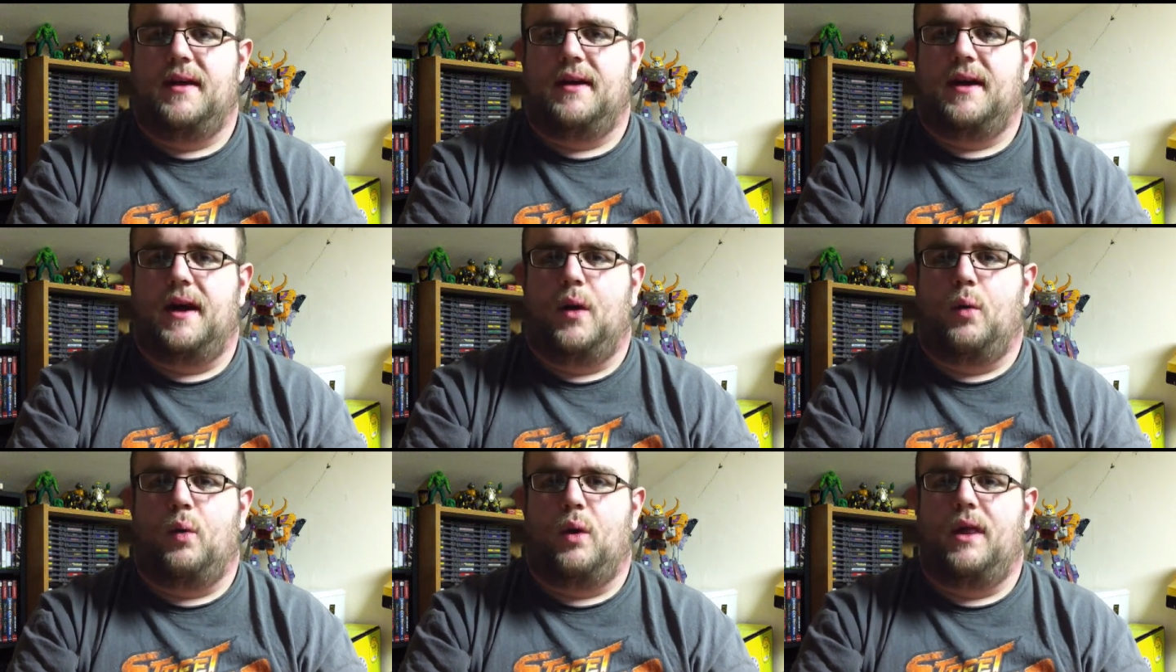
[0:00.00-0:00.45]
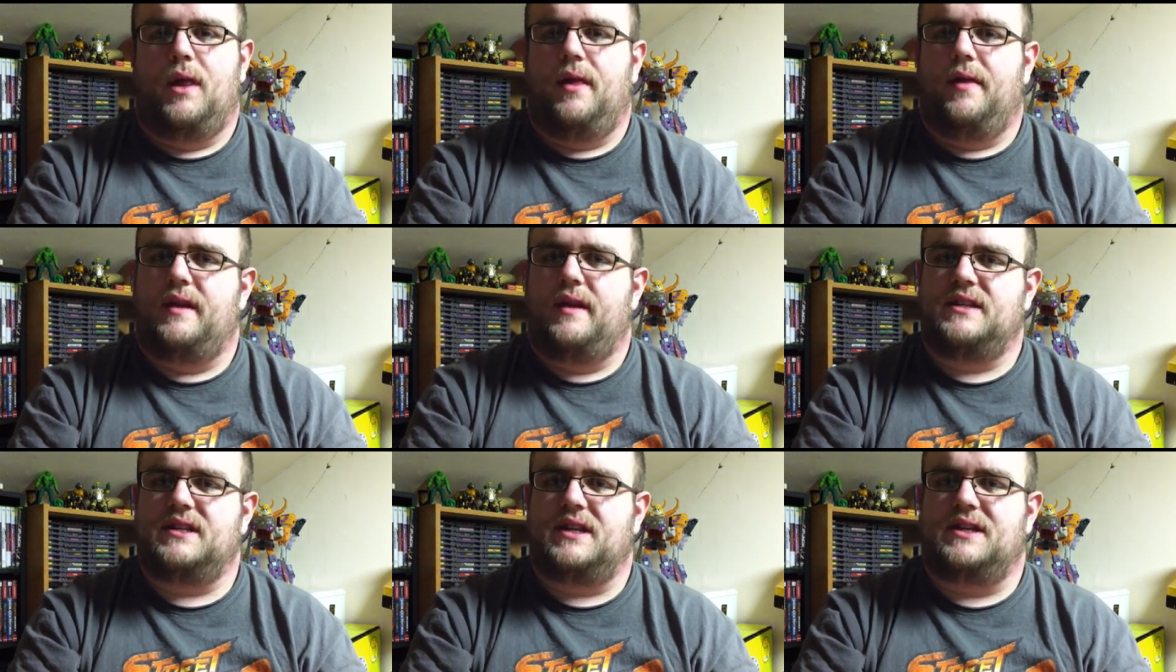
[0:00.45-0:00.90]
One of
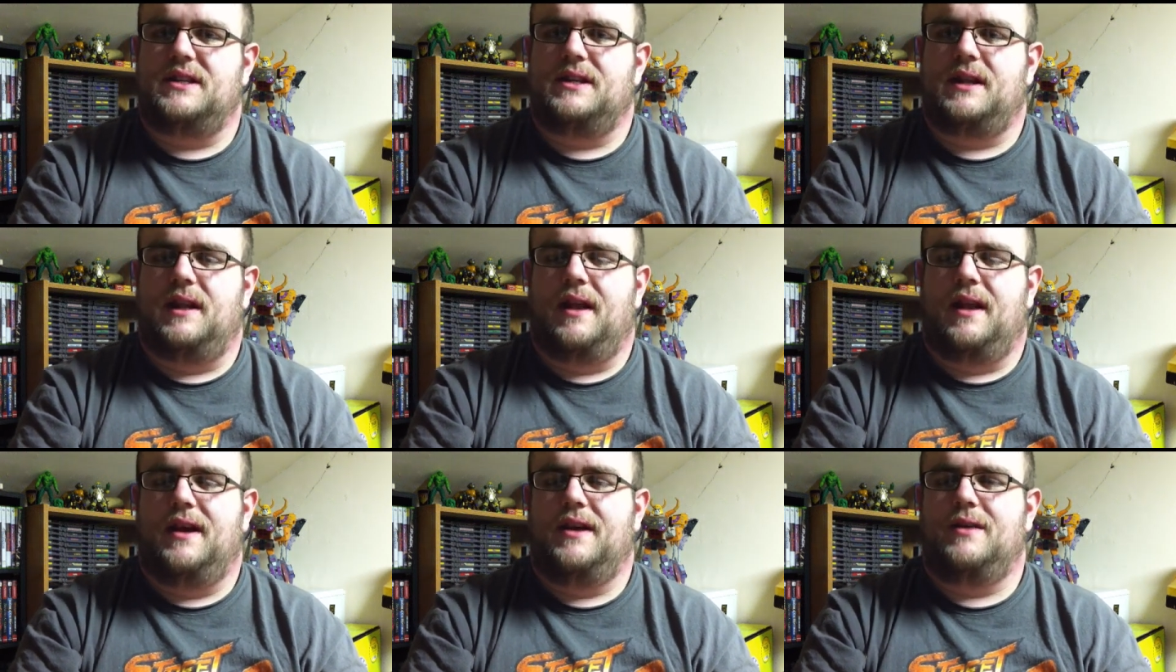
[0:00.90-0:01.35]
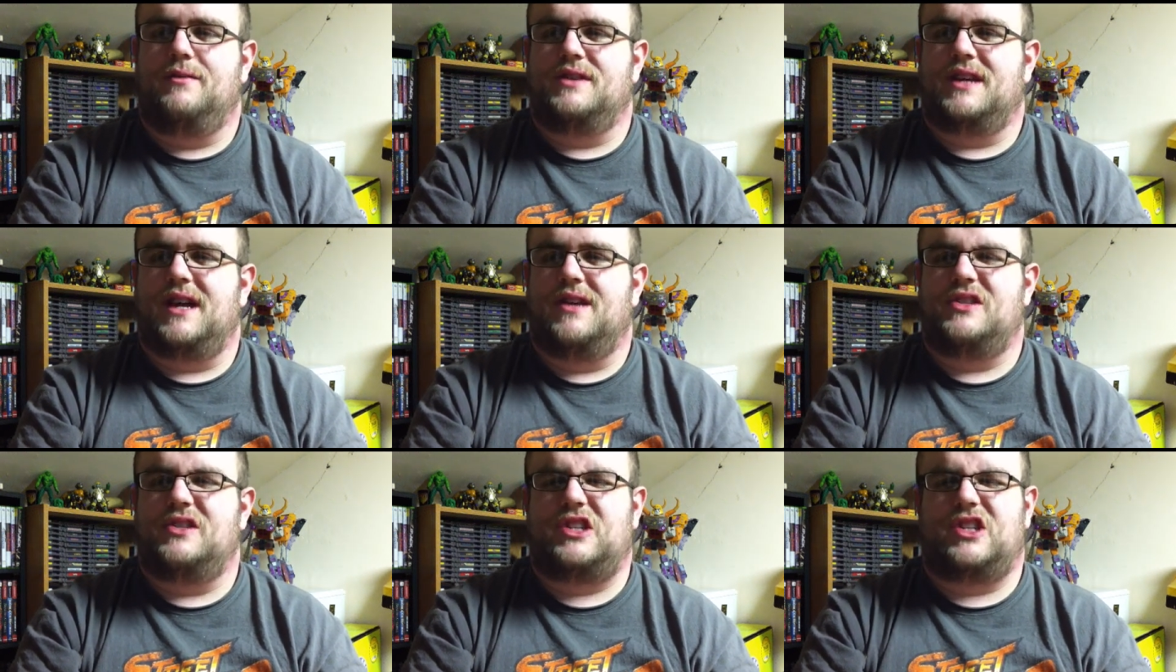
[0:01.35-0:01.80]
the things I didn't like
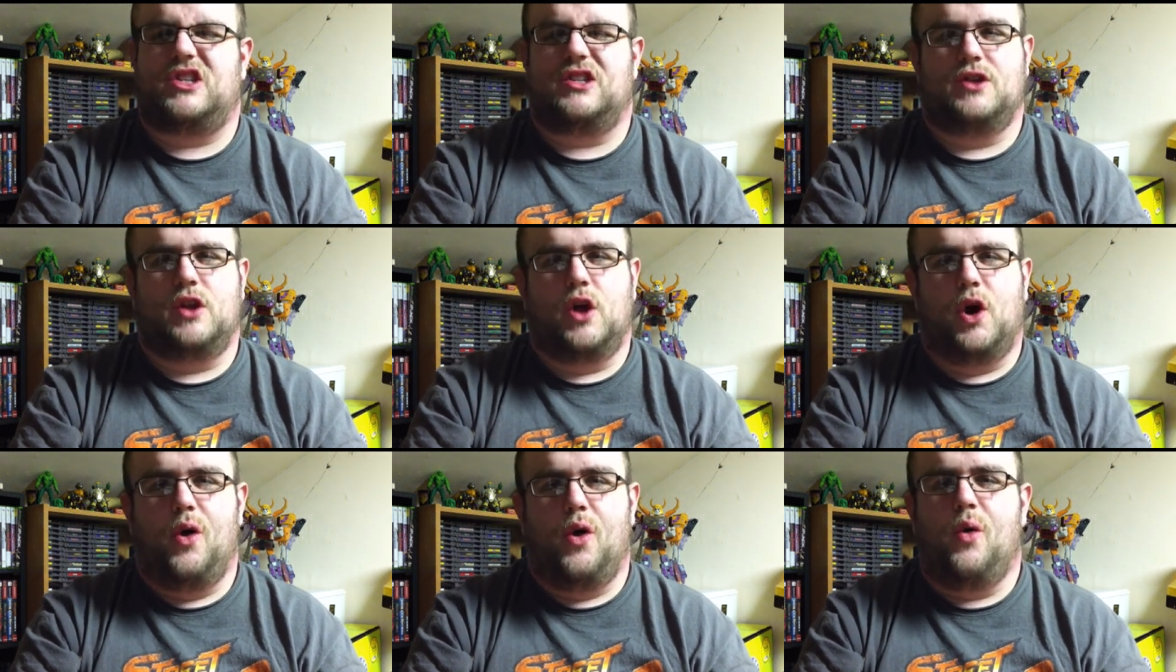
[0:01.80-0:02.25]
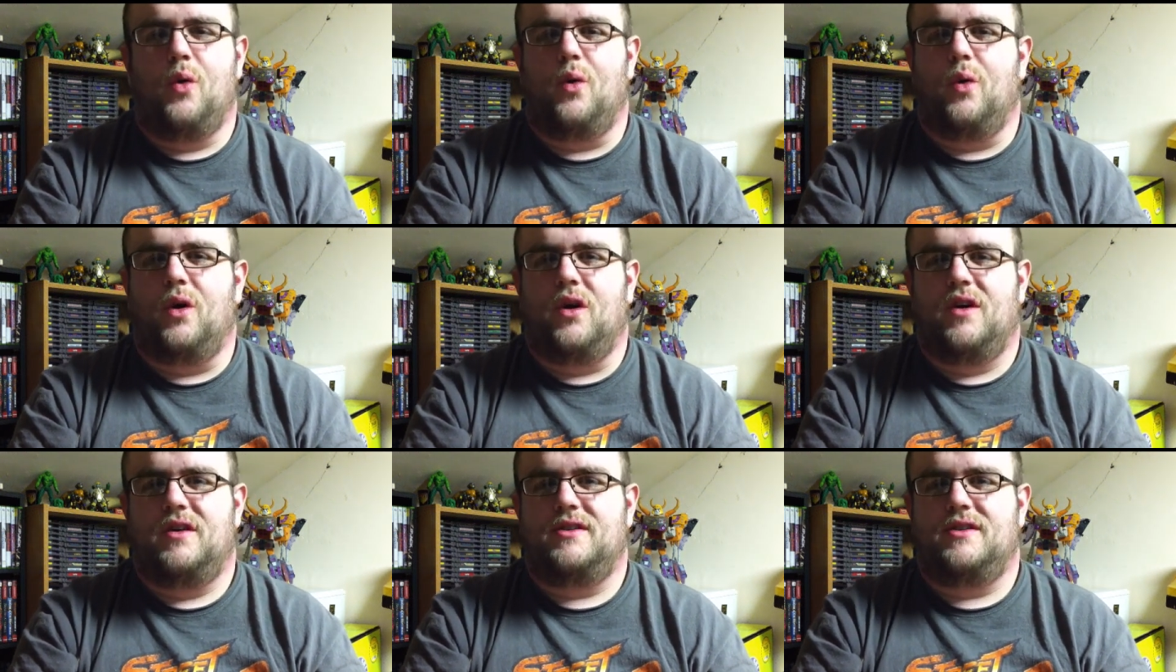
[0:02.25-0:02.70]
was how
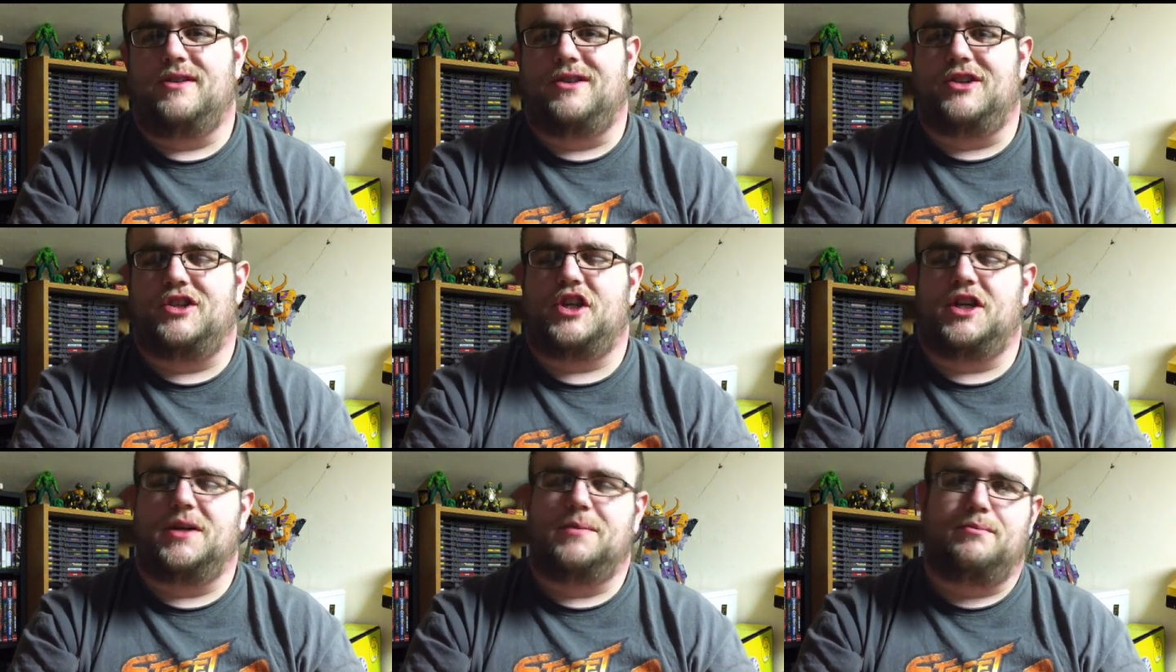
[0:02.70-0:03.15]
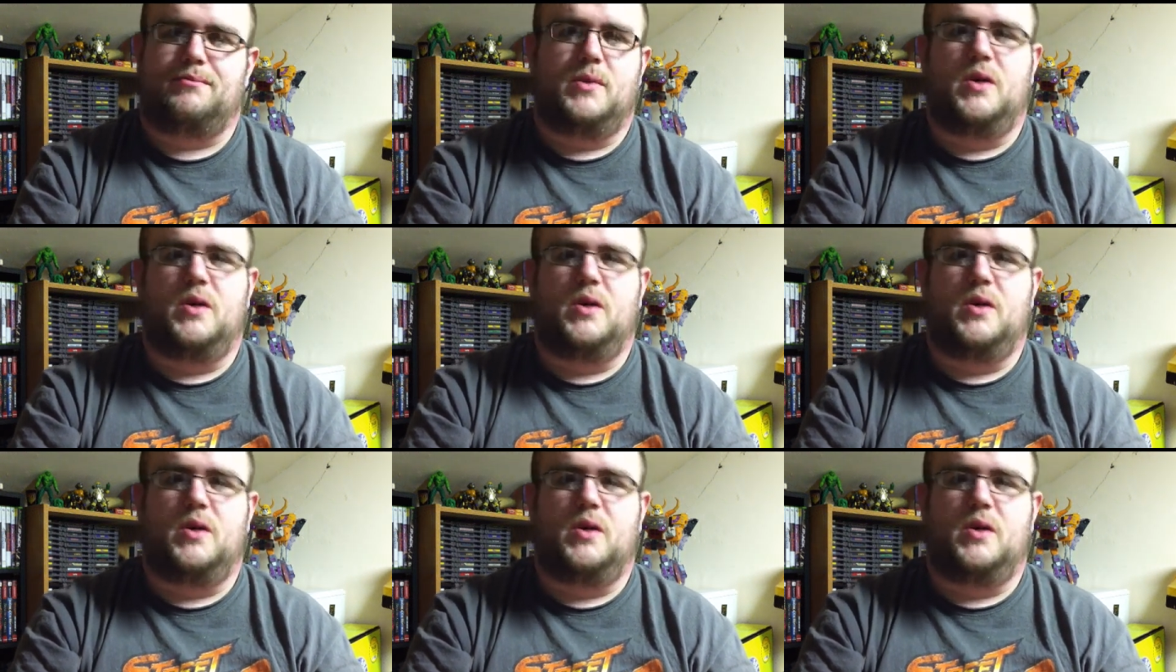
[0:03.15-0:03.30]
slow your ship